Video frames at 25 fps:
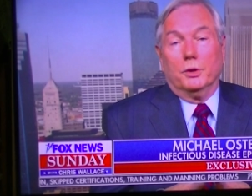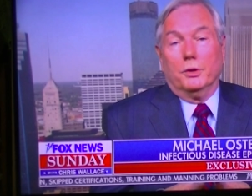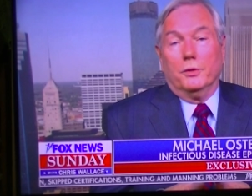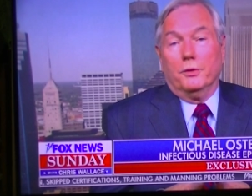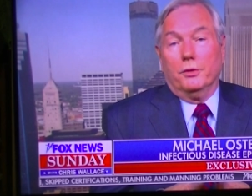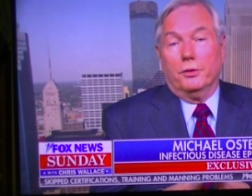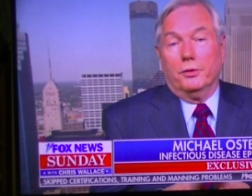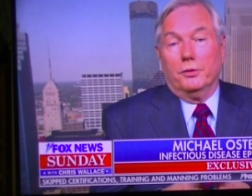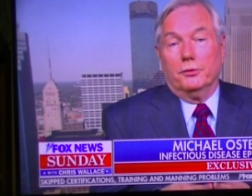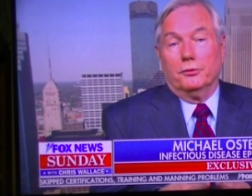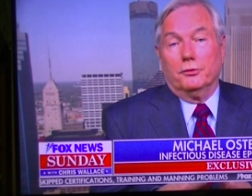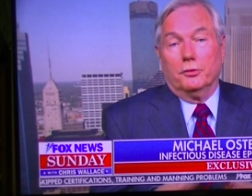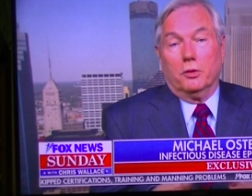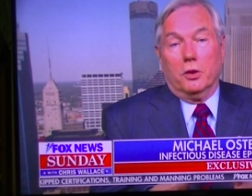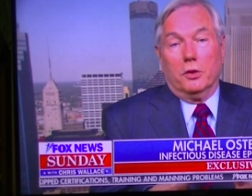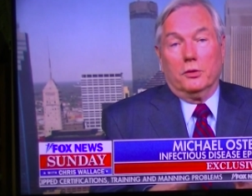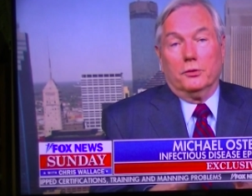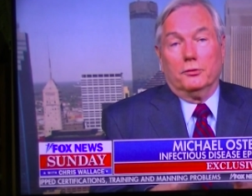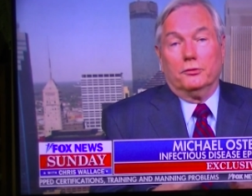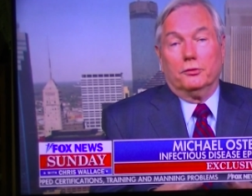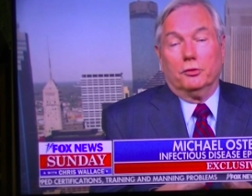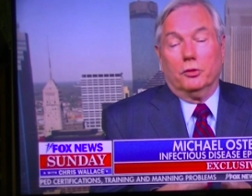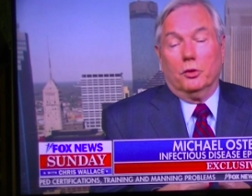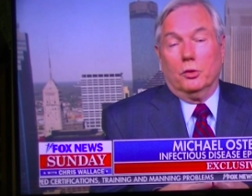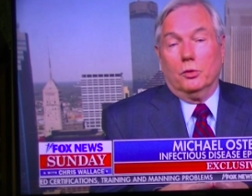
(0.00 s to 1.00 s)
where there is
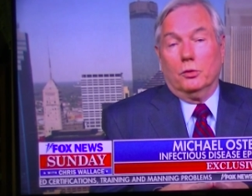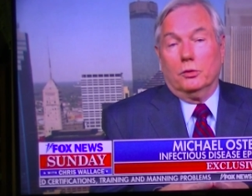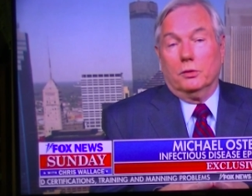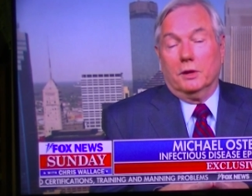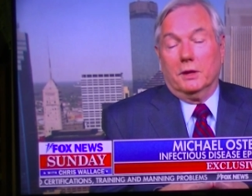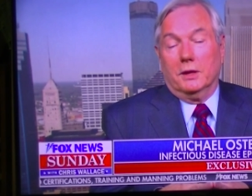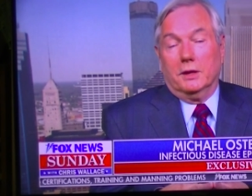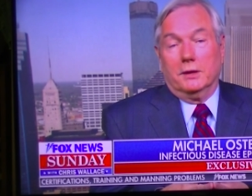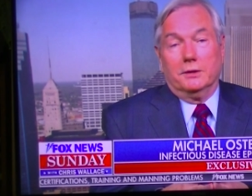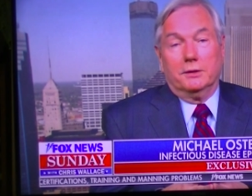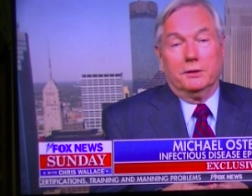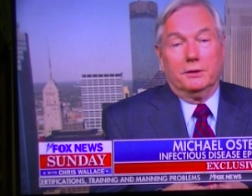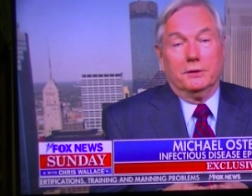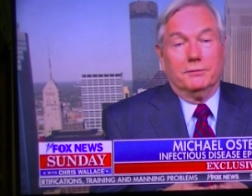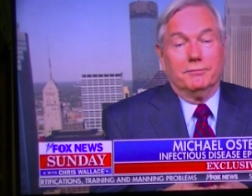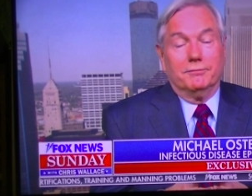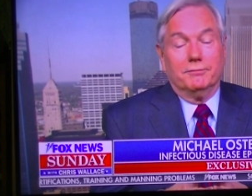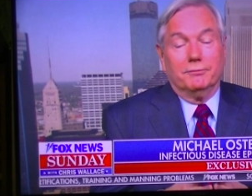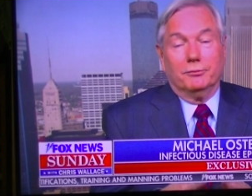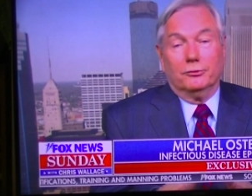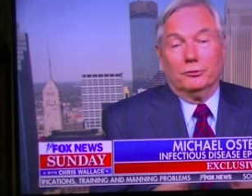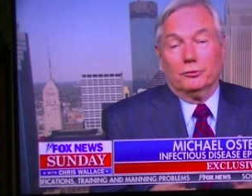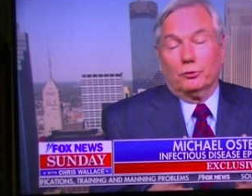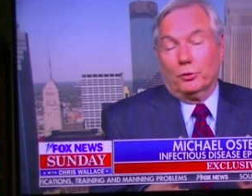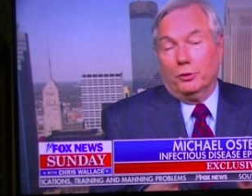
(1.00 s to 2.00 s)
also
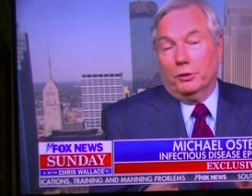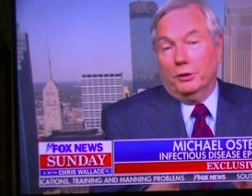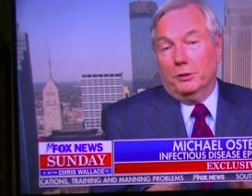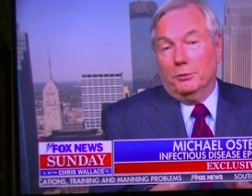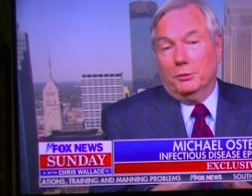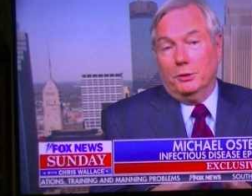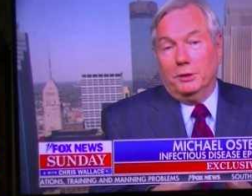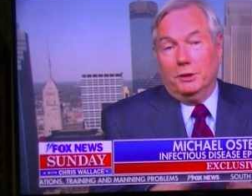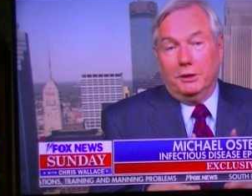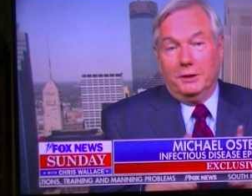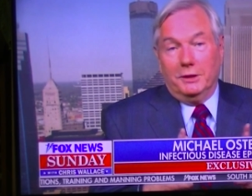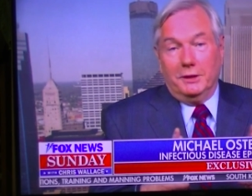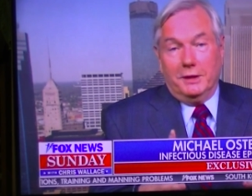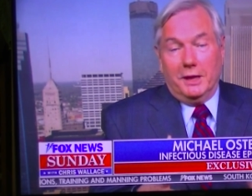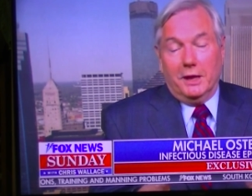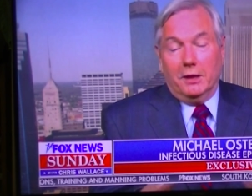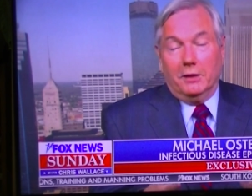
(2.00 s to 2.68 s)
screaming,